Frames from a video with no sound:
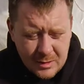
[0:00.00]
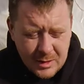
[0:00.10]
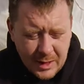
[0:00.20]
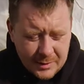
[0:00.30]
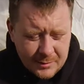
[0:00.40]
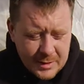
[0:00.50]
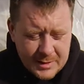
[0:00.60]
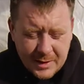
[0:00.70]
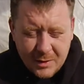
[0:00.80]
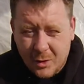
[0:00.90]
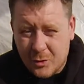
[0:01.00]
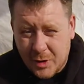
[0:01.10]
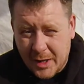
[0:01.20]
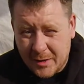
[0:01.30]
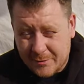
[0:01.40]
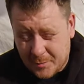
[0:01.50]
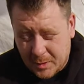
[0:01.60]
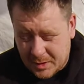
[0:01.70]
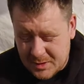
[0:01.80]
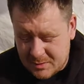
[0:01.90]
and it didn't look right, if I'm
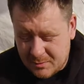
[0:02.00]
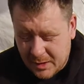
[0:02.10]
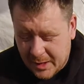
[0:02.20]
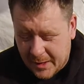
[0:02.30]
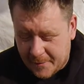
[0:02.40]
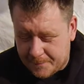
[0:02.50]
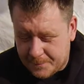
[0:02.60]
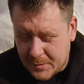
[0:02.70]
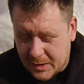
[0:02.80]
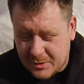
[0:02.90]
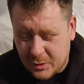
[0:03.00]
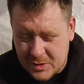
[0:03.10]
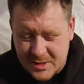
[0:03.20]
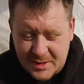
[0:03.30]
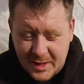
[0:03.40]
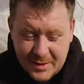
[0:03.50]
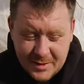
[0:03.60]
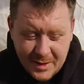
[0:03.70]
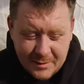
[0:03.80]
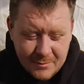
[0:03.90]
honest. I thought it did,
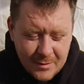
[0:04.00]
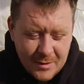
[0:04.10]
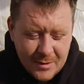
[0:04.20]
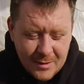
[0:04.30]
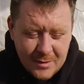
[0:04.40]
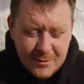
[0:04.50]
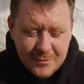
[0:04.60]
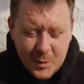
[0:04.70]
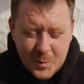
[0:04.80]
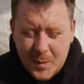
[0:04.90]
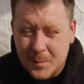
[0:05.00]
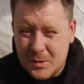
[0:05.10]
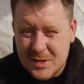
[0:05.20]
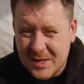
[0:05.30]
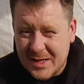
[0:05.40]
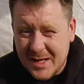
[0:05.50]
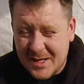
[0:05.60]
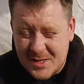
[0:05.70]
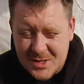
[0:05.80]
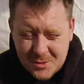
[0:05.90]
and then a few people said it
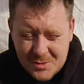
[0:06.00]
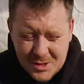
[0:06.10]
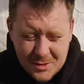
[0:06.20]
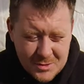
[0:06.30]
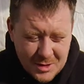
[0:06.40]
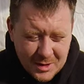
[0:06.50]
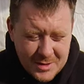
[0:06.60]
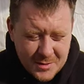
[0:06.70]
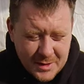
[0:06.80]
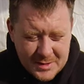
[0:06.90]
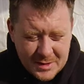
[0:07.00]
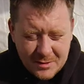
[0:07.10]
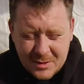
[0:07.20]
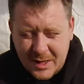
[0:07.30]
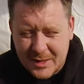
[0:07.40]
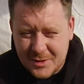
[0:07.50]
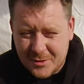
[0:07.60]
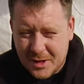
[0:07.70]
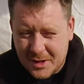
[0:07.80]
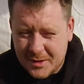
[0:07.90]
needed 2.2s on it, so I had a little gander
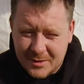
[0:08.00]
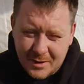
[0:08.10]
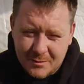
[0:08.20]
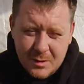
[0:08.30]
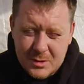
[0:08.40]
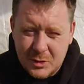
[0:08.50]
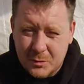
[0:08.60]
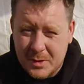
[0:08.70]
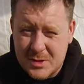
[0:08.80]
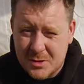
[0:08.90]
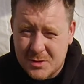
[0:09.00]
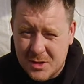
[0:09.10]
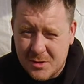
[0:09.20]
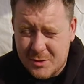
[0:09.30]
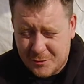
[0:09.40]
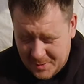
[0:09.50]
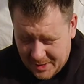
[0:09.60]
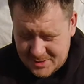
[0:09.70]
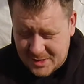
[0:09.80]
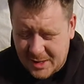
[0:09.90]
at it, and then I stuck me 2.2s off my
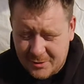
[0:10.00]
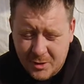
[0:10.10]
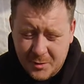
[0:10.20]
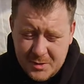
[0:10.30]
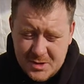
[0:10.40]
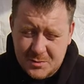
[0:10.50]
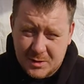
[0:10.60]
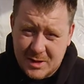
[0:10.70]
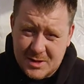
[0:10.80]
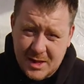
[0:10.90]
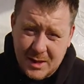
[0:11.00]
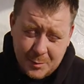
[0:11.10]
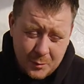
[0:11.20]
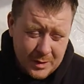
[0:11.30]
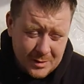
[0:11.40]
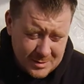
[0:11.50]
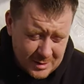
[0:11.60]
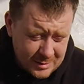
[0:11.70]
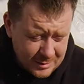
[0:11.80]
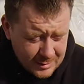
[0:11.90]
XR on it, which is what these carbon wheels are.